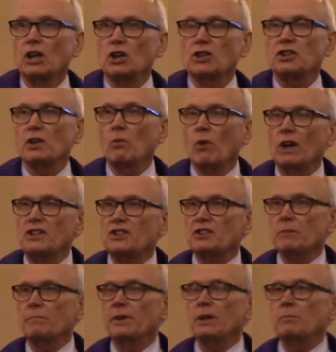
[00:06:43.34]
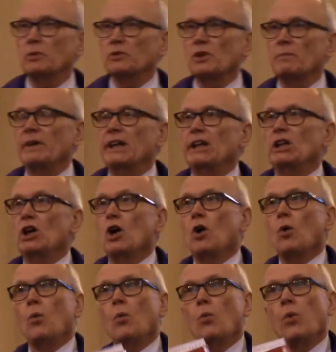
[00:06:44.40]
because he wants the people to be
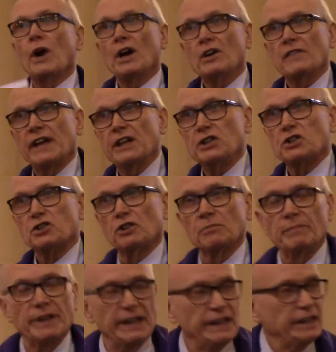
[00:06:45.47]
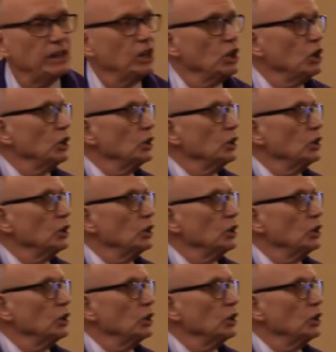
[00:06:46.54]
where they should be